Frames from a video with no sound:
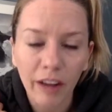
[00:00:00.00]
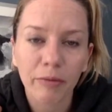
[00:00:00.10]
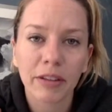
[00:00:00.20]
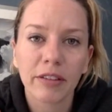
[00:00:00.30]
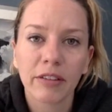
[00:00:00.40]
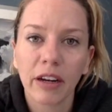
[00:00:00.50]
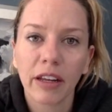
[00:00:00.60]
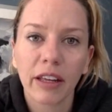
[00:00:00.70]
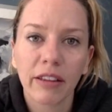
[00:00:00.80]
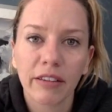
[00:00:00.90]
I've been
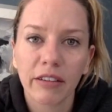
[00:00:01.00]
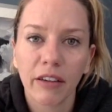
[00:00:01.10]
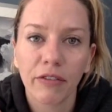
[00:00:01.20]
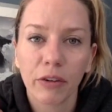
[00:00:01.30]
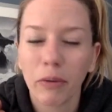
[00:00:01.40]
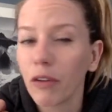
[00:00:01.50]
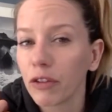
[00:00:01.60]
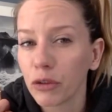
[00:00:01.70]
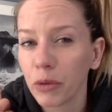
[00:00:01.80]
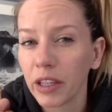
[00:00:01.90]
studying this stuff for
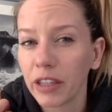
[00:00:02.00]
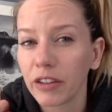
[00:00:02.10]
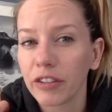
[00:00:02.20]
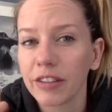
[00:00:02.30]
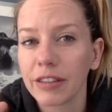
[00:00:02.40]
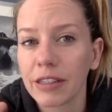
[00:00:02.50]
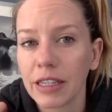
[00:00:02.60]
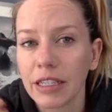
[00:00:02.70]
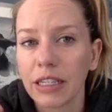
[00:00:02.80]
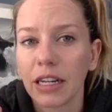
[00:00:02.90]
over 20 years, since
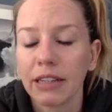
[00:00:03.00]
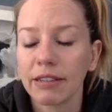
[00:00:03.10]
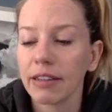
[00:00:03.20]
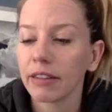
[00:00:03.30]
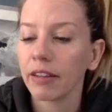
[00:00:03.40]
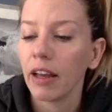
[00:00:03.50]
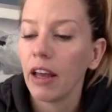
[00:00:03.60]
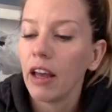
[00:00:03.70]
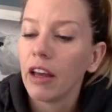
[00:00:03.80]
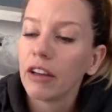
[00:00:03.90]
1996.
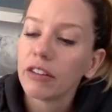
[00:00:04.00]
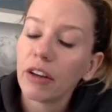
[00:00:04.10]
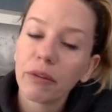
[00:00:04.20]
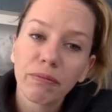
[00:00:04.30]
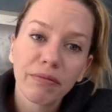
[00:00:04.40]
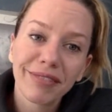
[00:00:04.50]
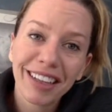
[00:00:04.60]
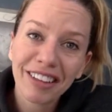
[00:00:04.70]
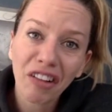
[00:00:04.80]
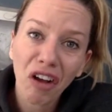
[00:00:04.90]
So
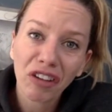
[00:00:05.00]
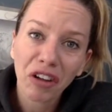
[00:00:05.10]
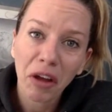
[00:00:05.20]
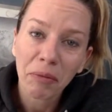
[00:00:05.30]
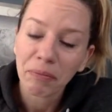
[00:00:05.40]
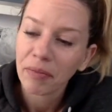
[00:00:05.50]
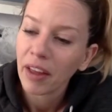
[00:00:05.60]
that's a long time.